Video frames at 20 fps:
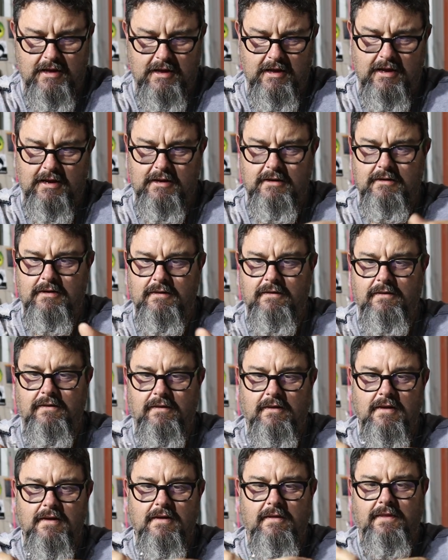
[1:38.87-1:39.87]
and
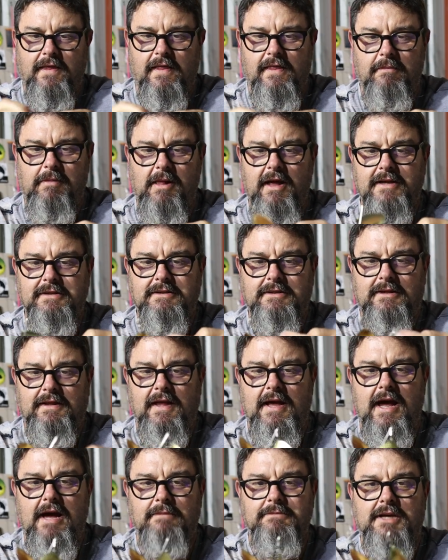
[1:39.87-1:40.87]
then the blades,
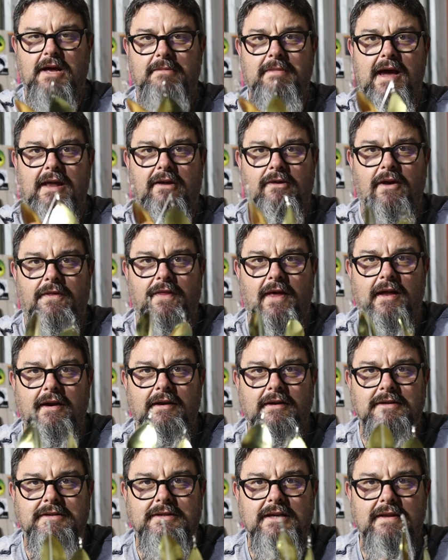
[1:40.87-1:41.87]
the arms come out like
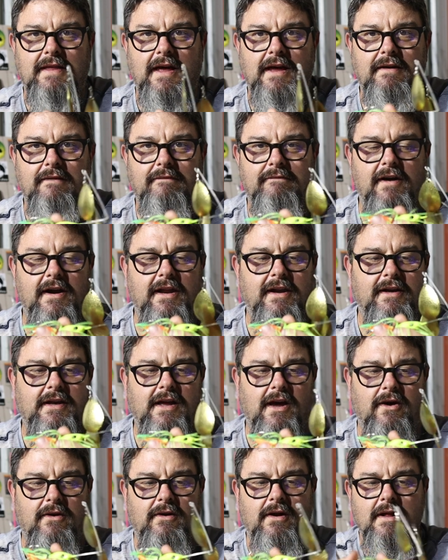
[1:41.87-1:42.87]
that. You see that? Ready
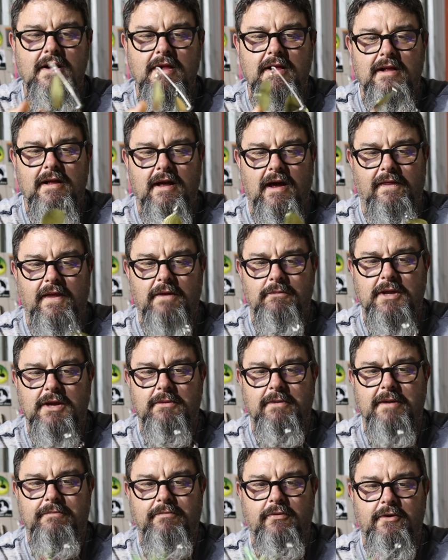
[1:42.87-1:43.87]
to go. And then
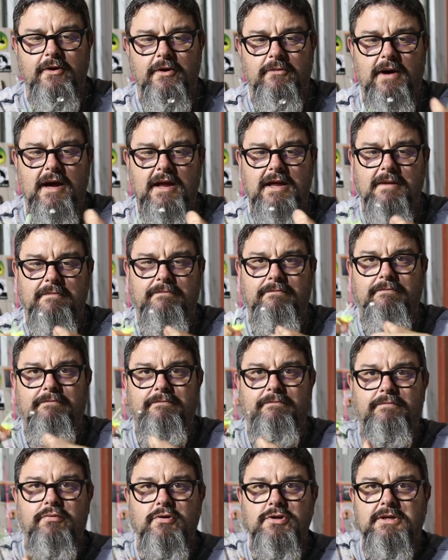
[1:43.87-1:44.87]
when you want to put it away, you
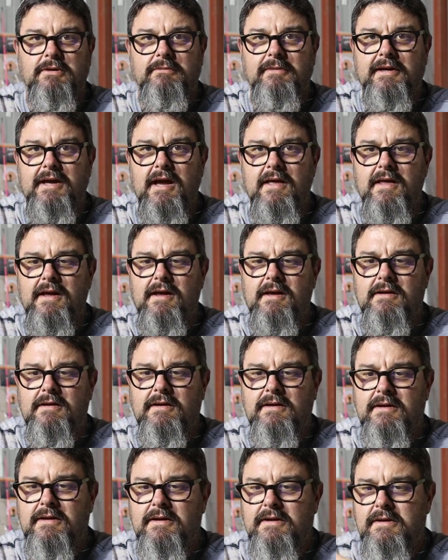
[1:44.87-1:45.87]
push them together
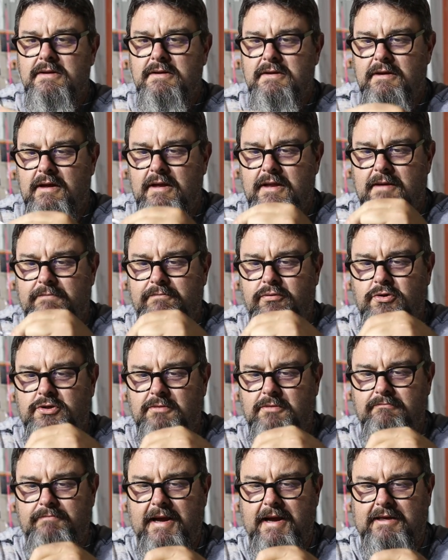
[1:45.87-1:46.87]
and you
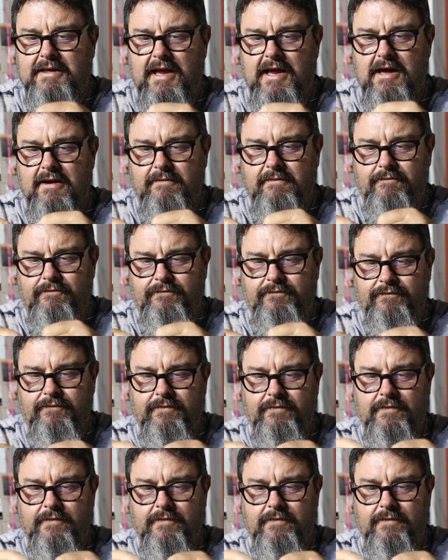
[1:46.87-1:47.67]
push them back down